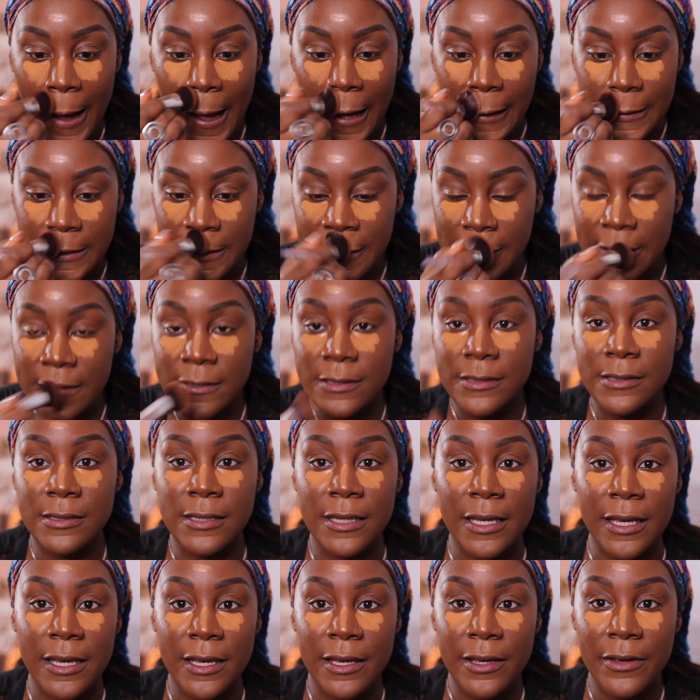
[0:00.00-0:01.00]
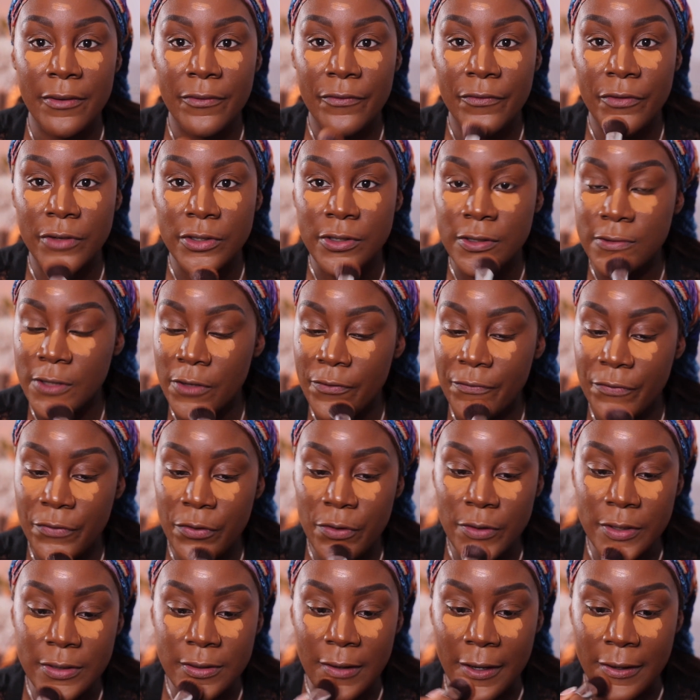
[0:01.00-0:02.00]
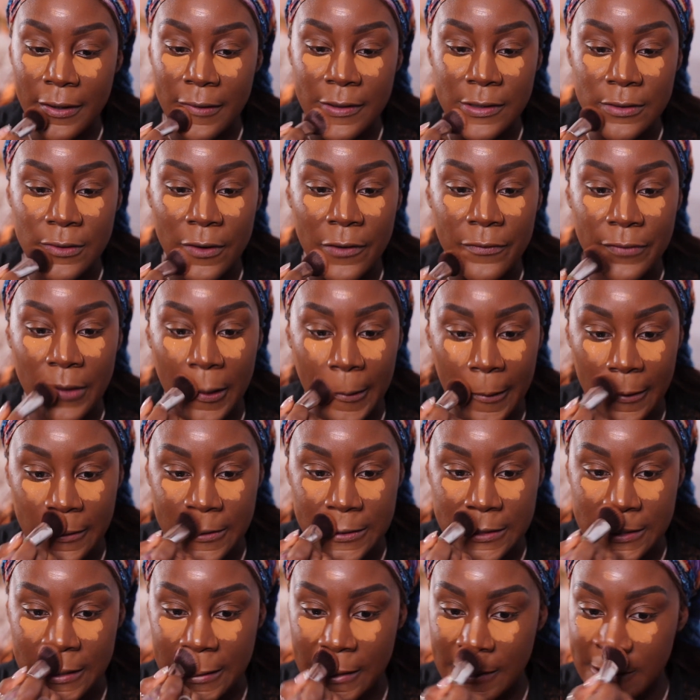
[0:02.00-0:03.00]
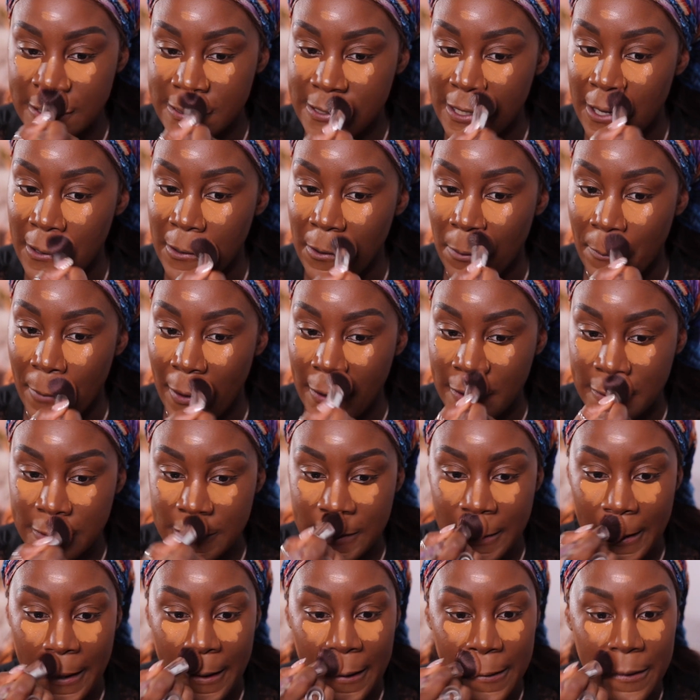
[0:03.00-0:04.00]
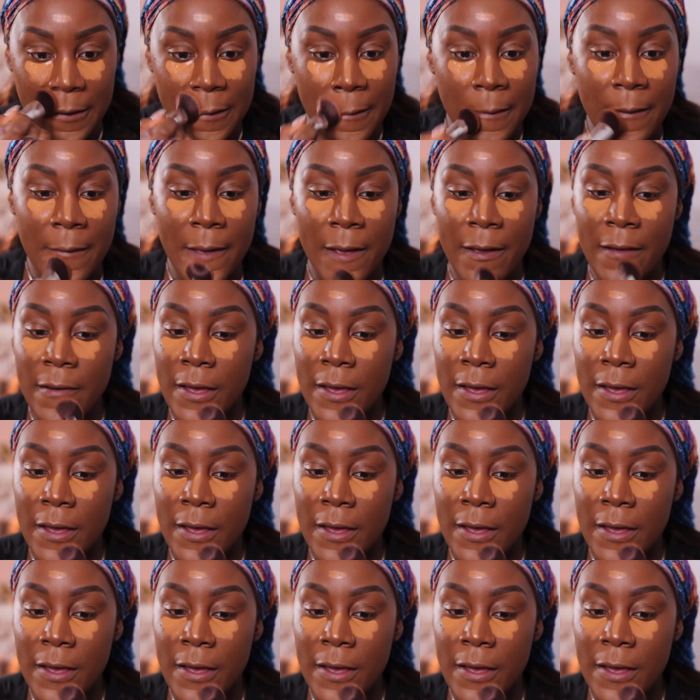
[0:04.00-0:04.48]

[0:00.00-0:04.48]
as you can see, for just a few seconds of that concealer sitting on my skin,